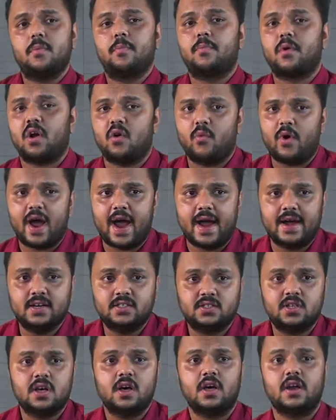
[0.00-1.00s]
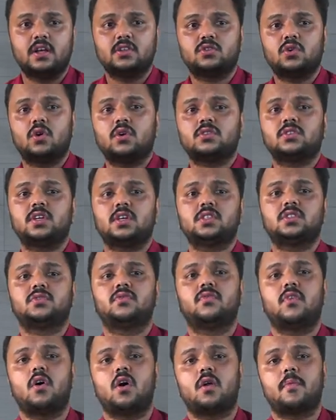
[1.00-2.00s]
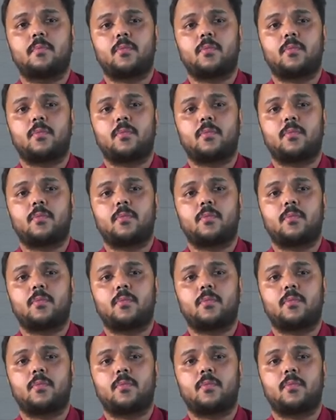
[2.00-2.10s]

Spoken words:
provides resources for